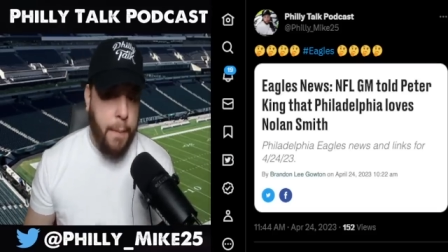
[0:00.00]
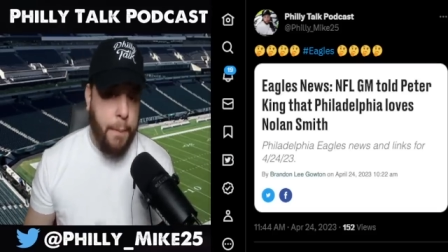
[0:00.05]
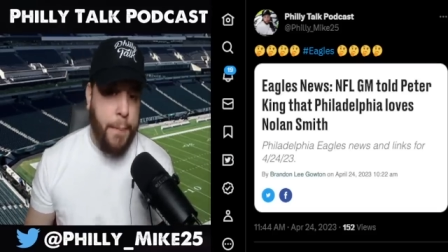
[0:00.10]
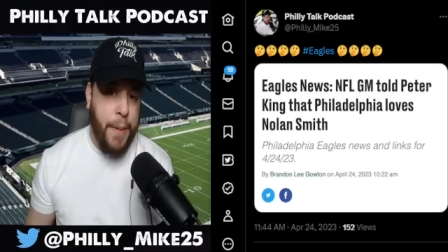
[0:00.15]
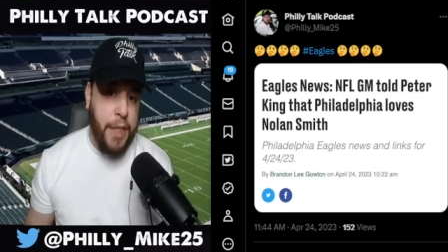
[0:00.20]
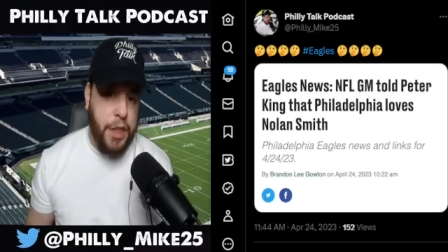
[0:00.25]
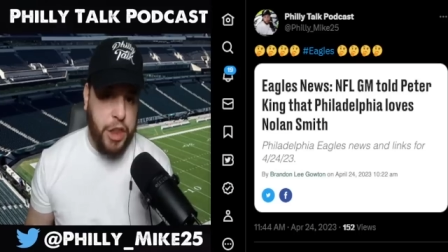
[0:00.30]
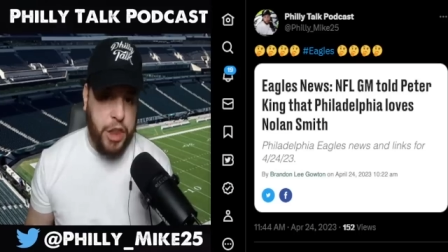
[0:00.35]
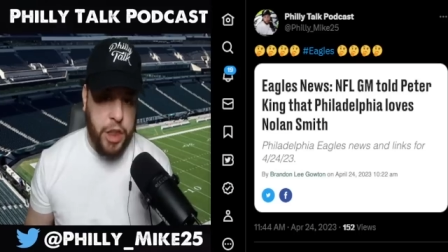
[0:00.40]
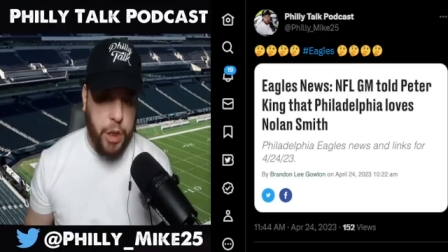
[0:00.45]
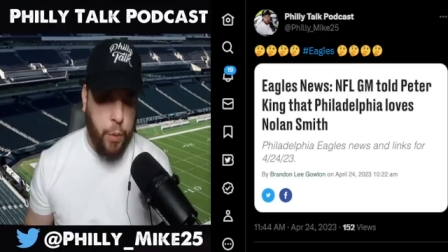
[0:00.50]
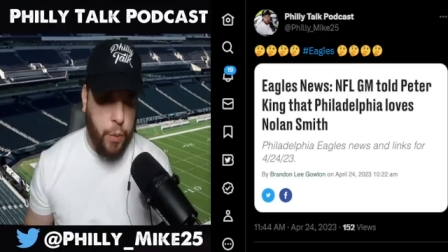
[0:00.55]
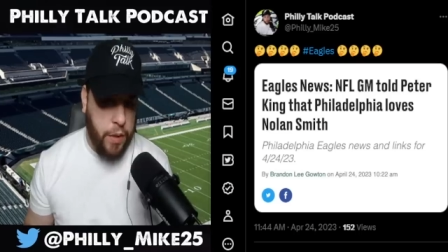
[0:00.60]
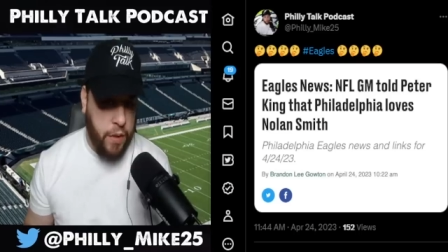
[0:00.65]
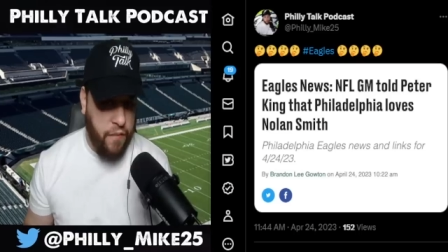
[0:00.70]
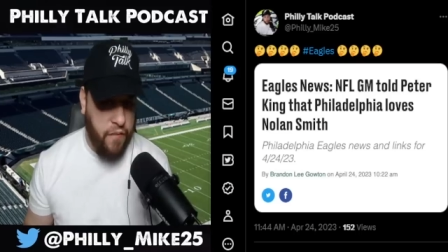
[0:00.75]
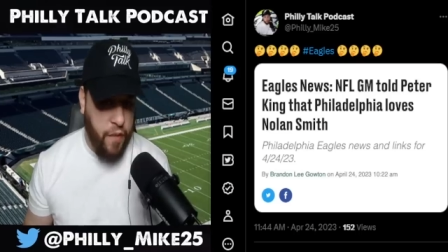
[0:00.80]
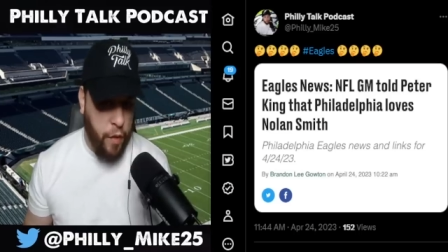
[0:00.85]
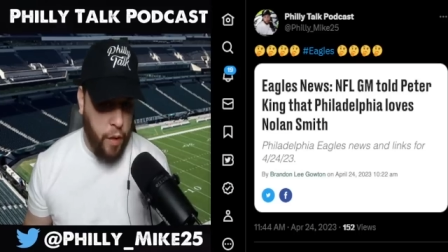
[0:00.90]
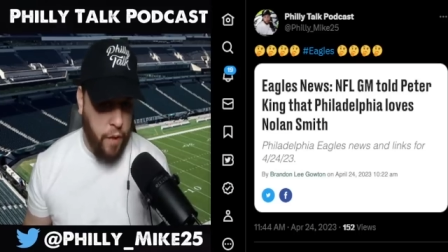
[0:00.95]
Best year with
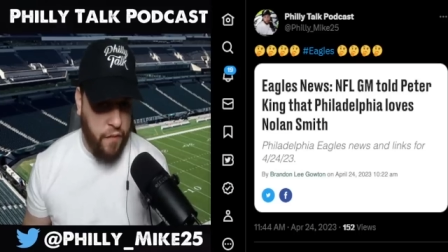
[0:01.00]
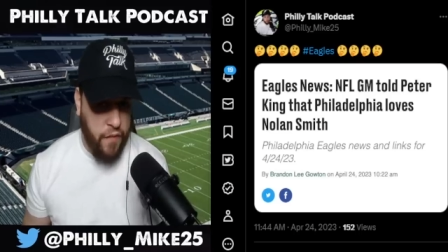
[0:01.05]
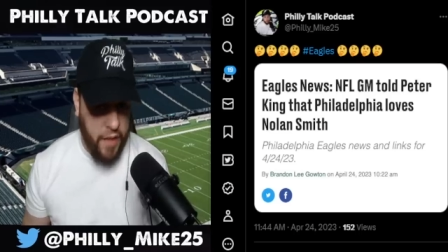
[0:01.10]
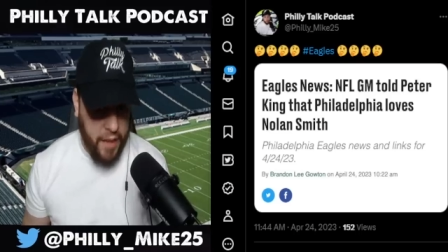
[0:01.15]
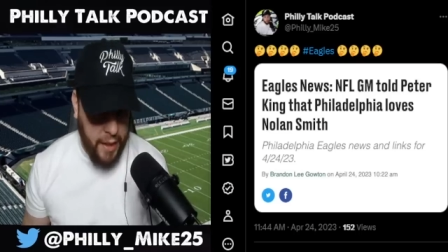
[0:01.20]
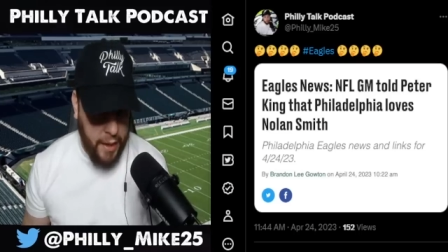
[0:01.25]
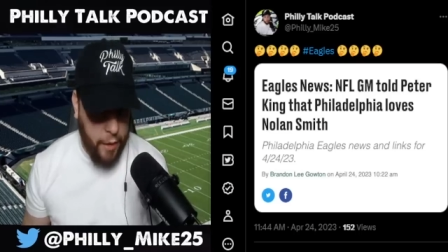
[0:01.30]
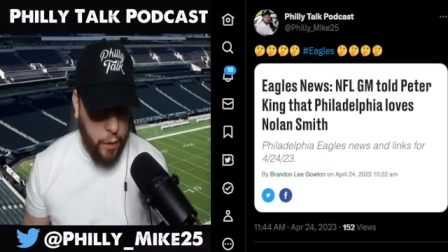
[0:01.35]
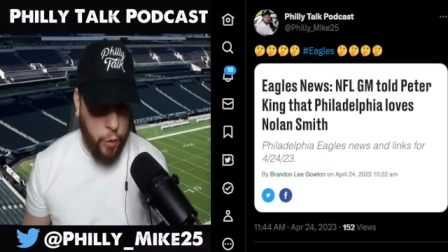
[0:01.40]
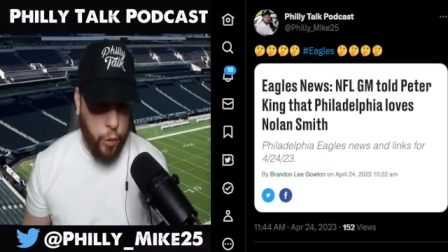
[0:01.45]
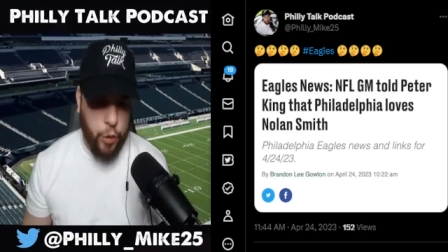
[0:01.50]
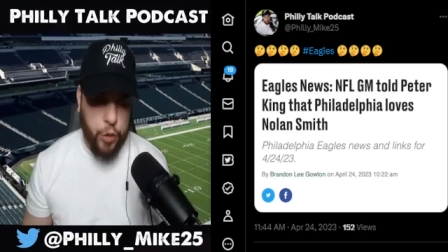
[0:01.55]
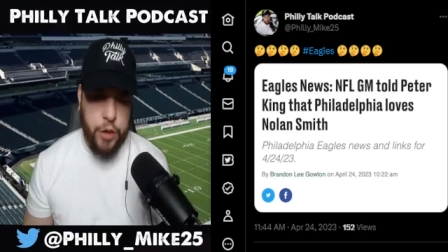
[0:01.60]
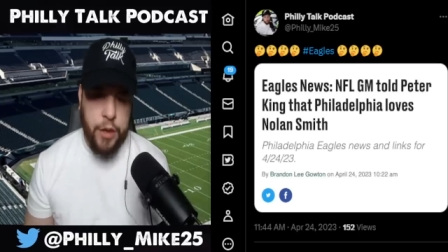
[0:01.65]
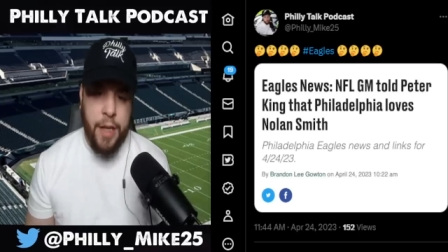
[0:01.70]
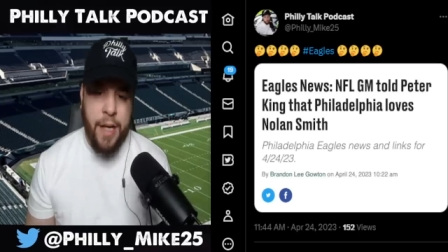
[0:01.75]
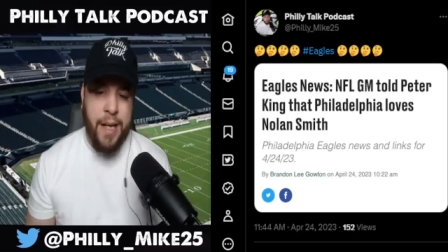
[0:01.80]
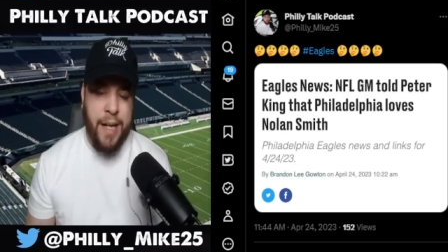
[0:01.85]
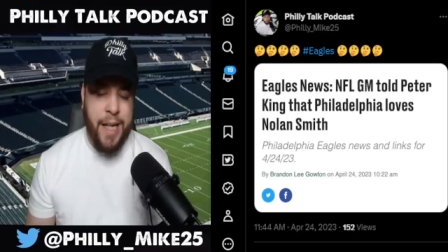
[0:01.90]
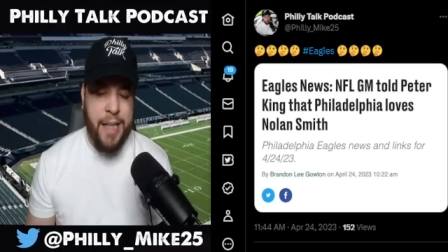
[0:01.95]
the Philadelphia Eagles.
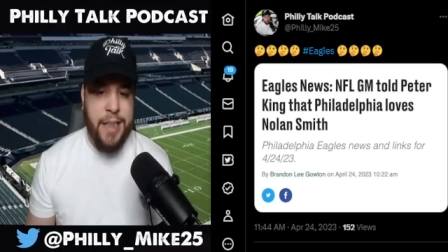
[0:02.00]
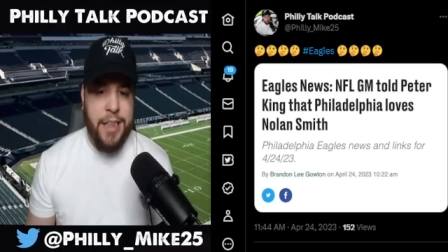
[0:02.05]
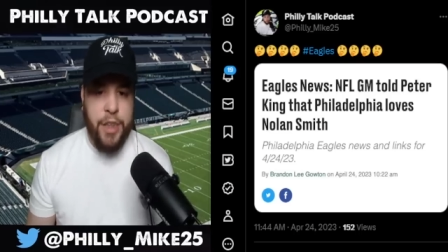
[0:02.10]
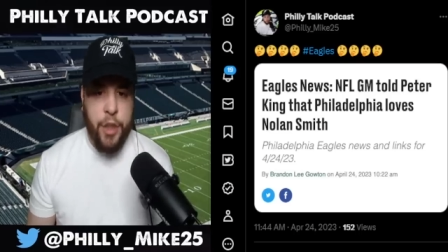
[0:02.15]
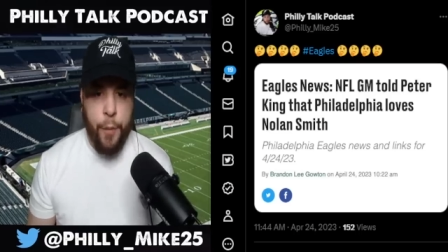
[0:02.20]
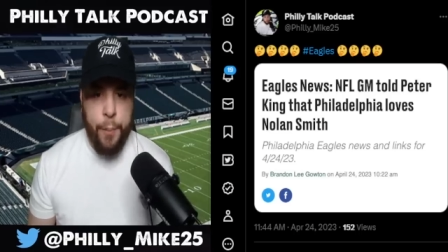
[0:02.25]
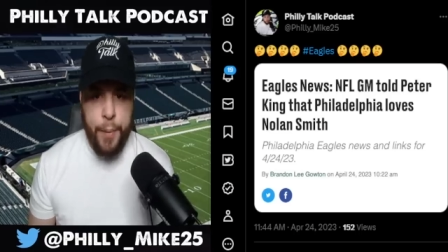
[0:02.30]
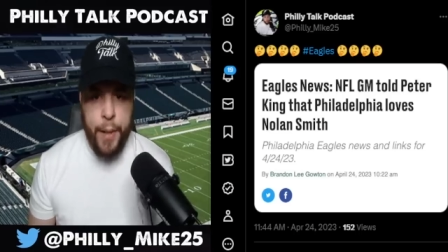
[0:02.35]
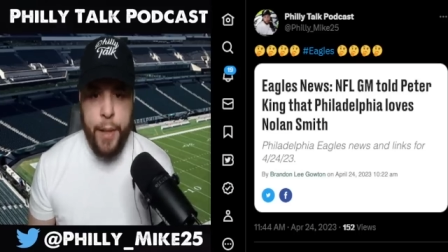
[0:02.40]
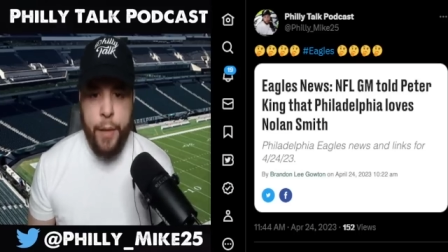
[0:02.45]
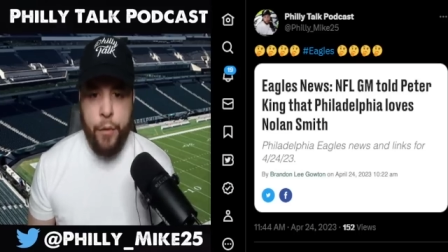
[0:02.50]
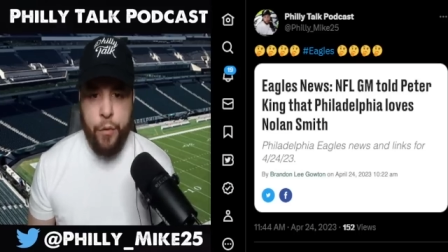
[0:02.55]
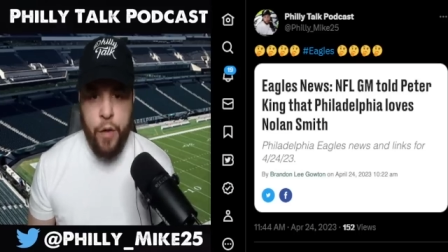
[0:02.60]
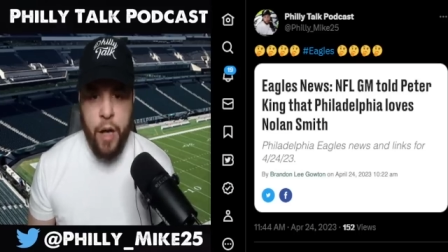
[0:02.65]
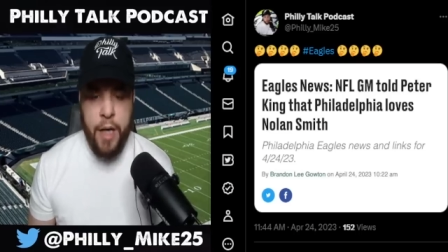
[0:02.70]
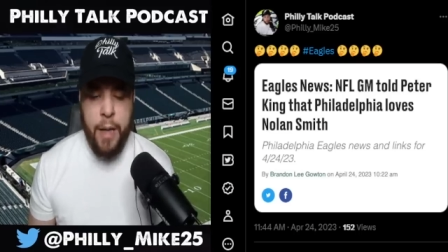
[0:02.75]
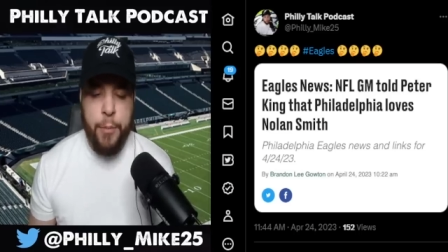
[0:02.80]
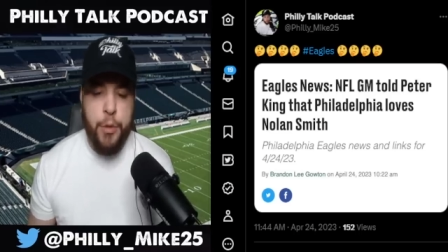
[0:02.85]
Can still play the run.